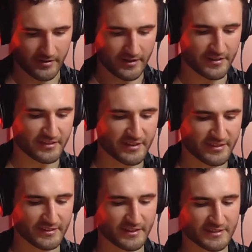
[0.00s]
I
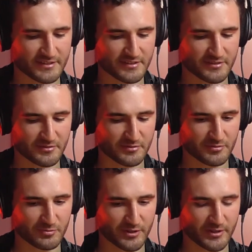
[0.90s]
think that's
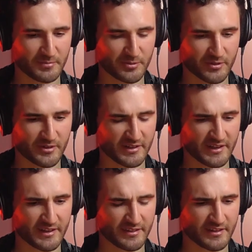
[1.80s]
really important.
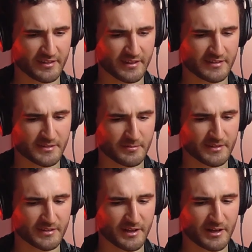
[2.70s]
And I think that's
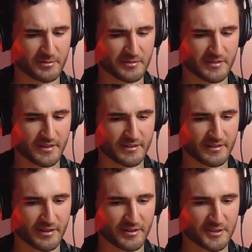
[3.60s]
something that I would
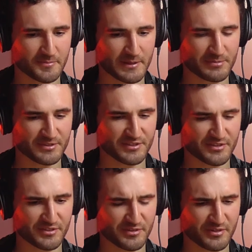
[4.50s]
encourage people to
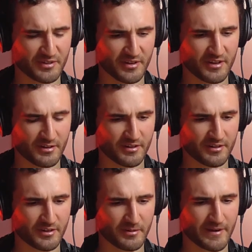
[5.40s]
do,
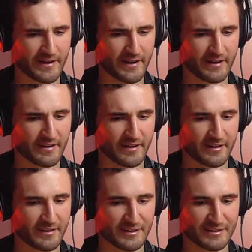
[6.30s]
no matter
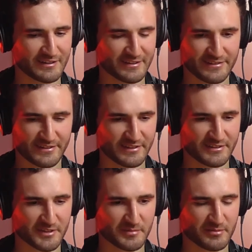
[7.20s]
it
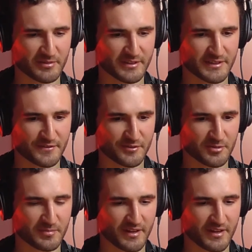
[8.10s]
is going to be really difficult.